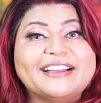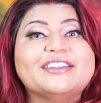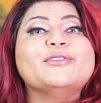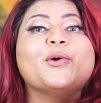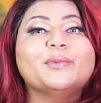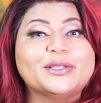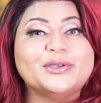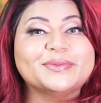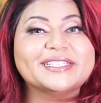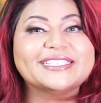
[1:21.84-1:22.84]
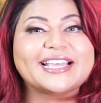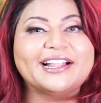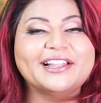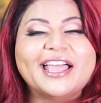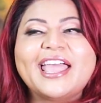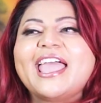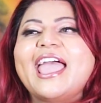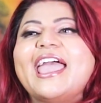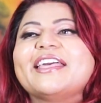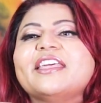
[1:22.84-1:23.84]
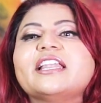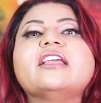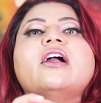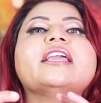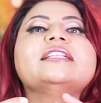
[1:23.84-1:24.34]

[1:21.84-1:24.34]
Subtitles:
normal human cell, and then